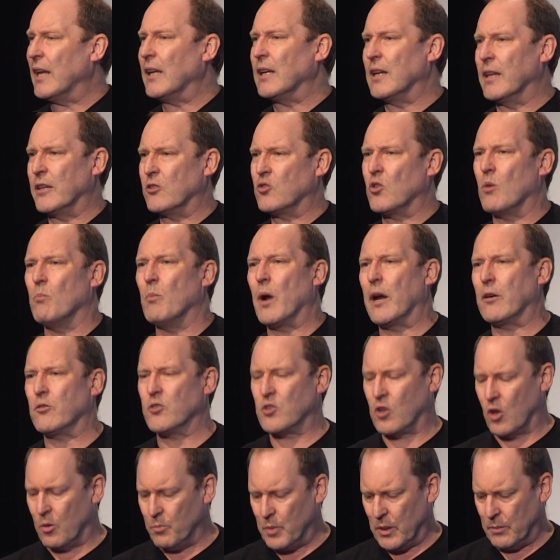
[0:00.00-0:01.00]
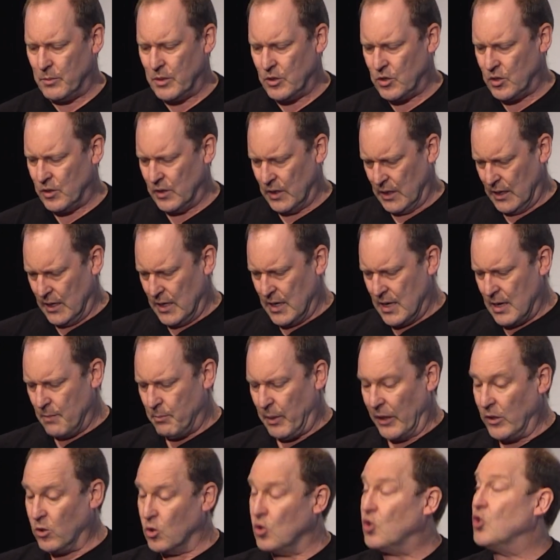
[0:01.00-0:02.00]
electron microscope image,
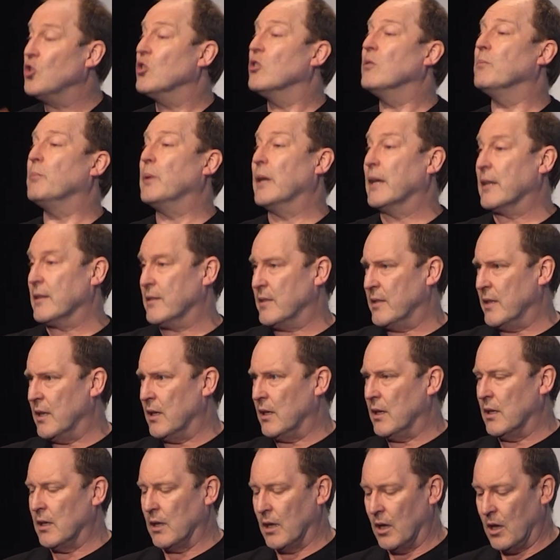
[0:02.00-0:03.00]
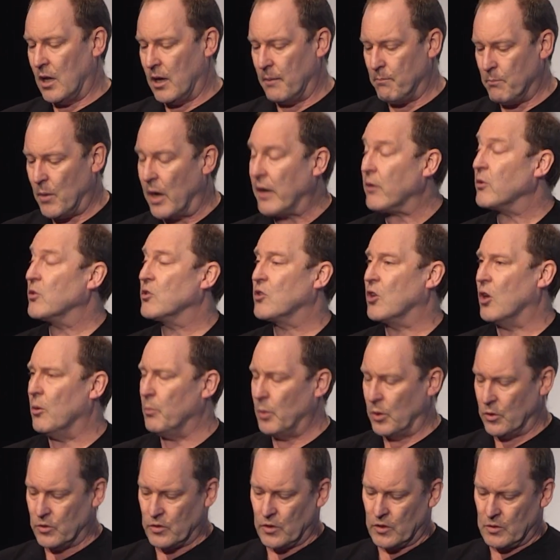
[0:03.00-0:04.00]
but you shouldn't be able to see it in a light microscope
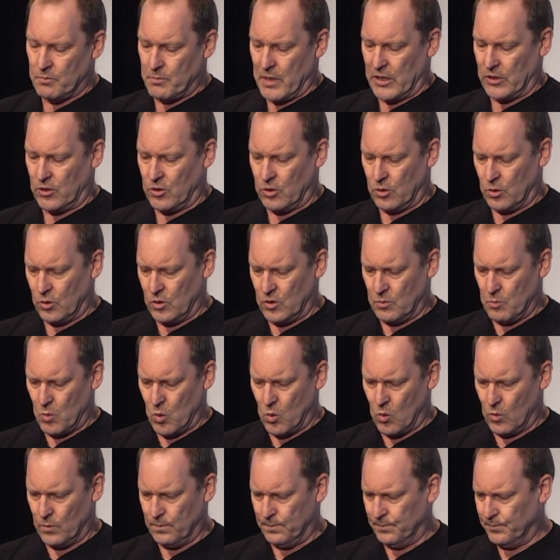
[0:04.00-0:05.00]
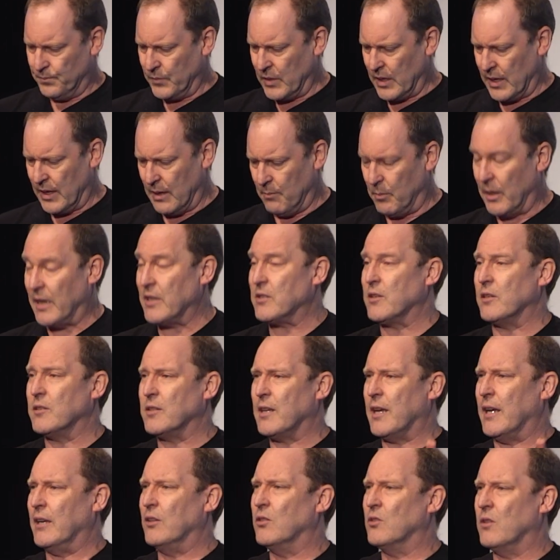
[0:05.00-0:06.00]
because it's much too small. But as I
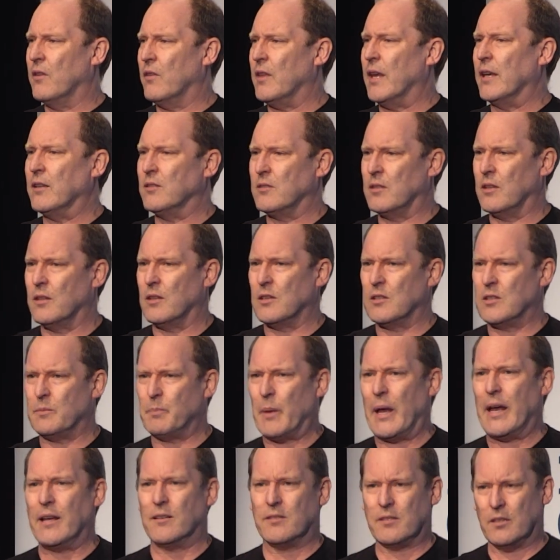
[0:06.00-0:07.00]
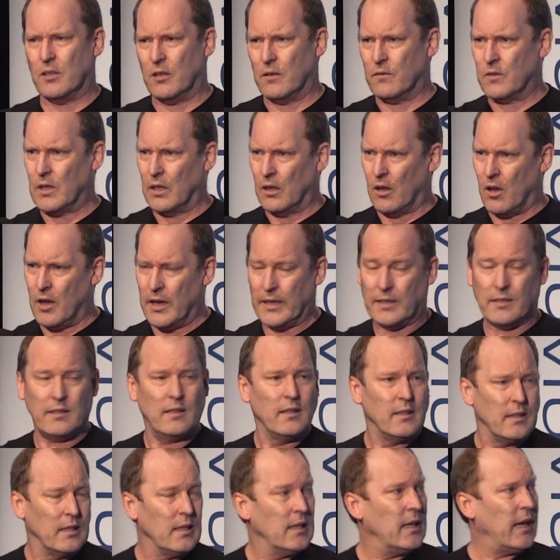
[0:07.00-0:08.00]
say, thanks to the sparsity of the light
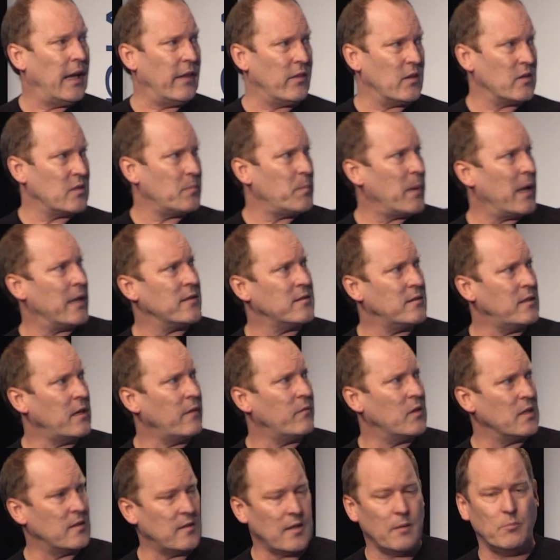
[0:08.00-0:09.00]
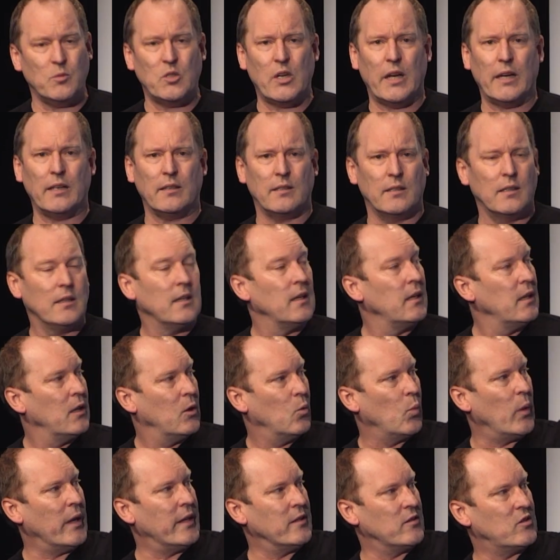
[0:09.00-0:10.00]
and the sparsity of the subject,
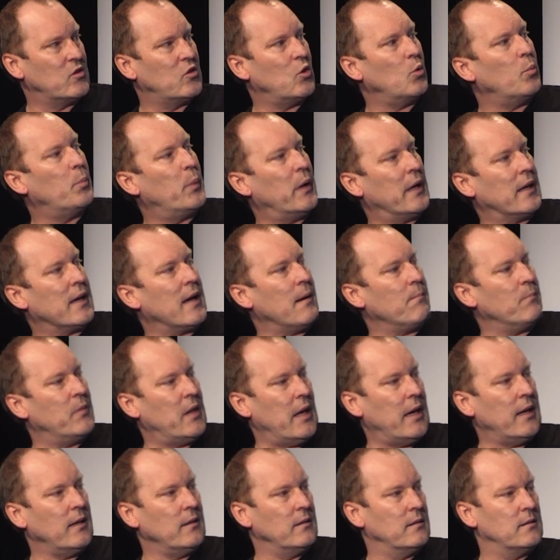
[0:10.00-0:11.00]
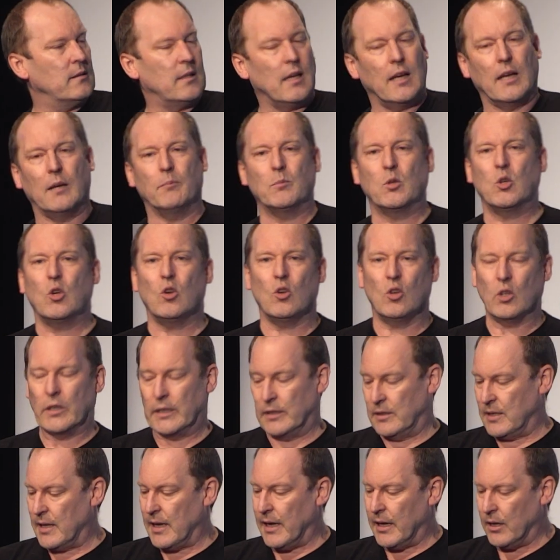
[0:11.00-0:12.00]
we can still pick up that curling
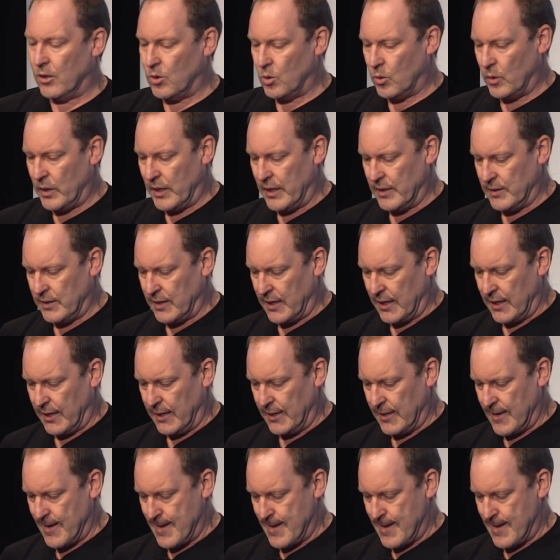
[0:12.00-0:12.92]
tail as a